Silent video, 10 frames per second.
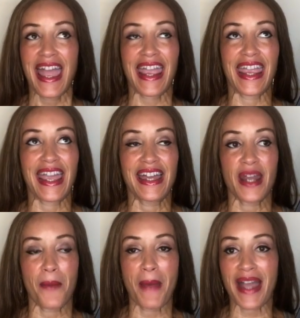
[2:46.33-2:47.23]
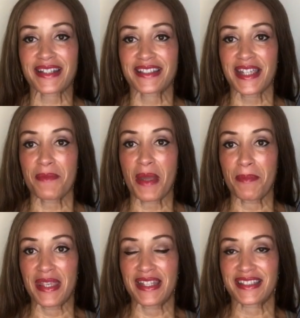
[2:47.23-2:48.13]
And Maxime
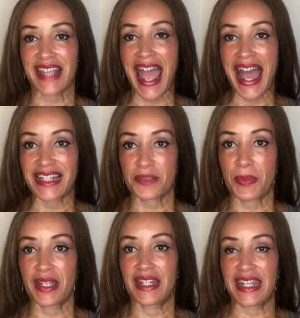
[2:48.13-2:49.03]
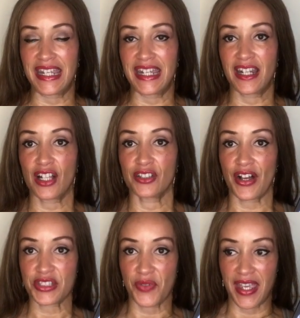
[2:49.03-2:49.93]
meets Aspen in
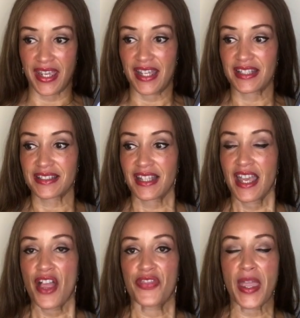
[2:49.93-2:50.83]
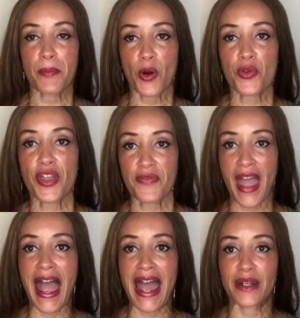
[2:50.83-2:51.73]
Las Vegas. They both have
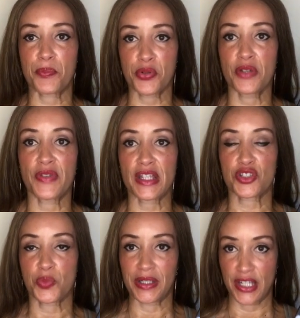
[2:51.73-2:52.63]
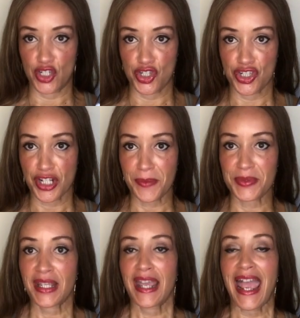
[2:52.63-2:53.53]
had previous
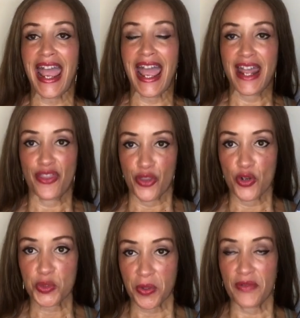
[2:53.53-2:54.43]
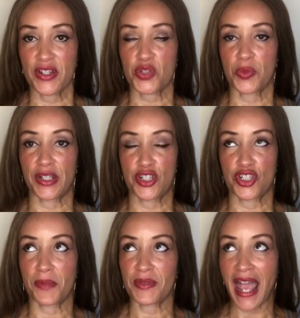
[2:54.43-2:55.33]
relationships, and those previous
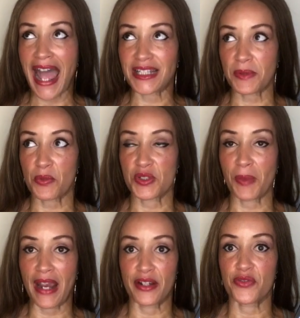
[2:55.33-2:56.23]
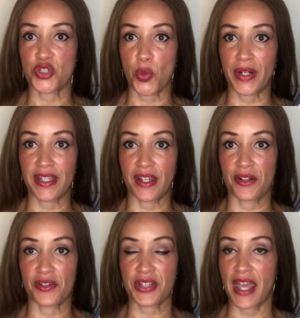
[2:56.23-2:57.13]
relationships, Aspen was married for 20
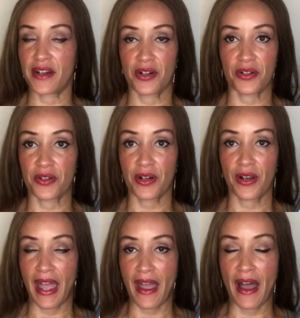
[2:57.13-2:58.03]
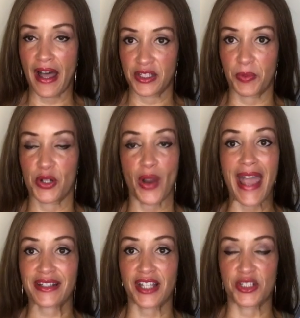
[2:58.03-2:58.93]
years, and her husband or
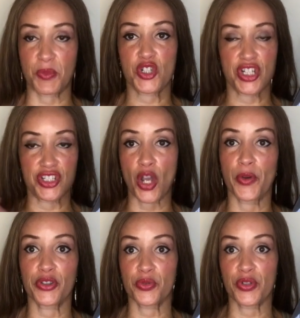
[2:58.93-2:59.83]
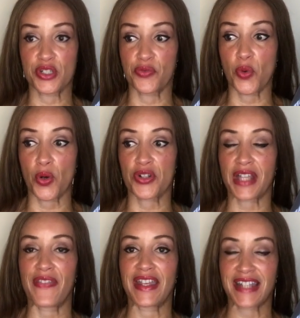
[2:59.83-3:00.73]
ex-husband she's going through a divorce
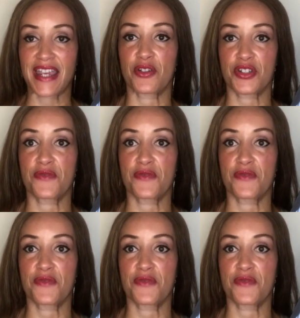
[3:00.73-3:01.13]
and they take her to